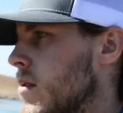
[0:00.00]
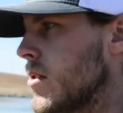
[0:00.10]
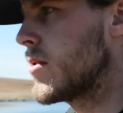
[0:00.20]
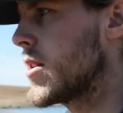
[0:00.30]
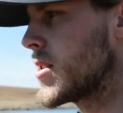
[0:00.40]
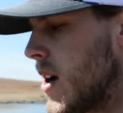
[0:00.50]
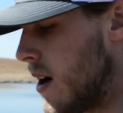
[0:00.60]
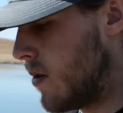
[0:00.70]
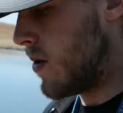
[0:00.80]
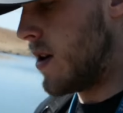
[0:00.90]
Lucas
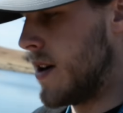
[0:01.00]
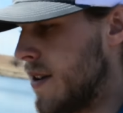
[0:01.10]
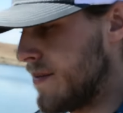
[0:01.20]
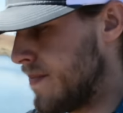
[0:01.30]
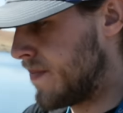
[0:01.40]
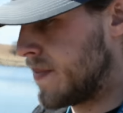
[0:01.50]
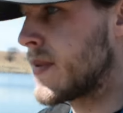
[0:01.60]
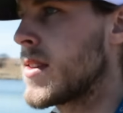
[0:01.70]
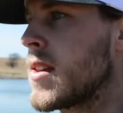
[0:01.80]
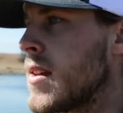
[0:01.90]
caught one,
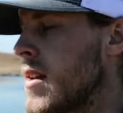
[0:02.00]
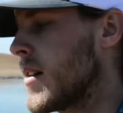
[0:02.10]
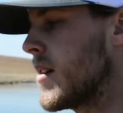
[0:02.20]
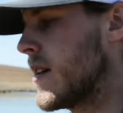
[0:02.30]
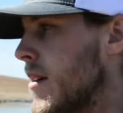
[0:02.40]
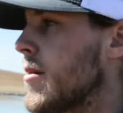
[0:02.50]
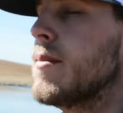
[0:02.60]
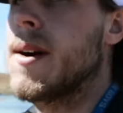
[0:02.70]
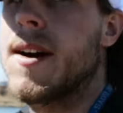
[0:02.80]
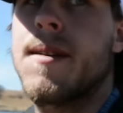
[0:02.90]

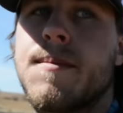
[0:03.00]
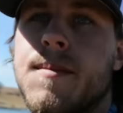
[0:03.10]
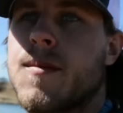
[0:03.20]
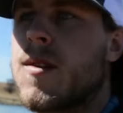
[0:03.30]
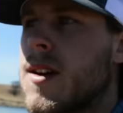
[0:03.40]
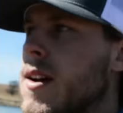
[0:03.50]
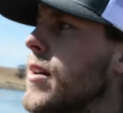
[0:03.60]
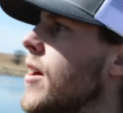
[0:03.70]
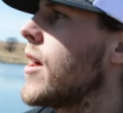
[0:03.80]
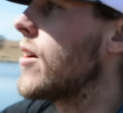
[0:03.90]
but we're gonna
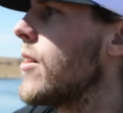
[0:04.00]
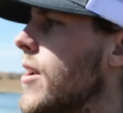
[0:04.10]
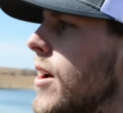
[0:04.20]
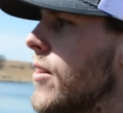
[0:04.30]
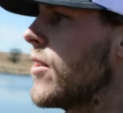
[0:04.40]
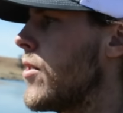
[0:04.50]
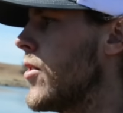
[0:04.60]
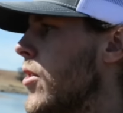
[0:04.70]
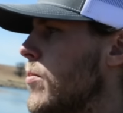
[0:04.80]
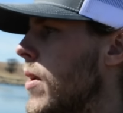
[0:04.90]
head on down to the
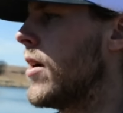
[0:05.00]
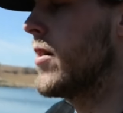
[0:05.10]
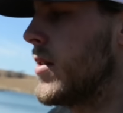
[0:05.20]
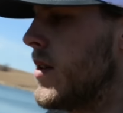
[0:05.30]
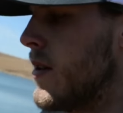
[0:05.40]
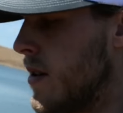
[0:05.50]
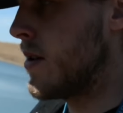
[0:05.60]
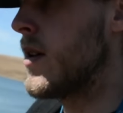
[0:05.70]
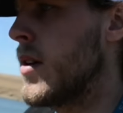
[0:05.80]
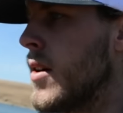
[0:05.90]
third pond
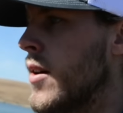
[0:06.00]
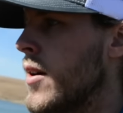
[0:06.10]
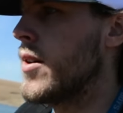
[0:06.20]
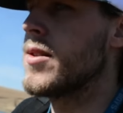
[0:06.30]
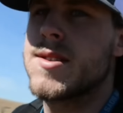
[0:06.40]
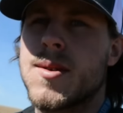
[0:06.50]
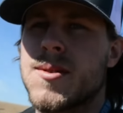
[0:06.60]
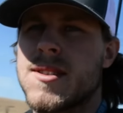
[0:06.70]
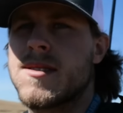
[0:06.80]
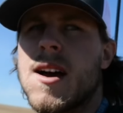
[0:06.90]
and see
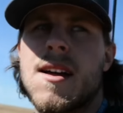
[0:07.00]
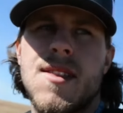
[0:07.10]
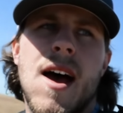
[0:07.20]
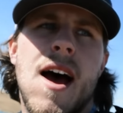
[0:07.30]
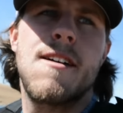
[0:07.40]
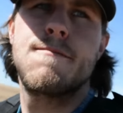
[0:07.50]
what's inside that.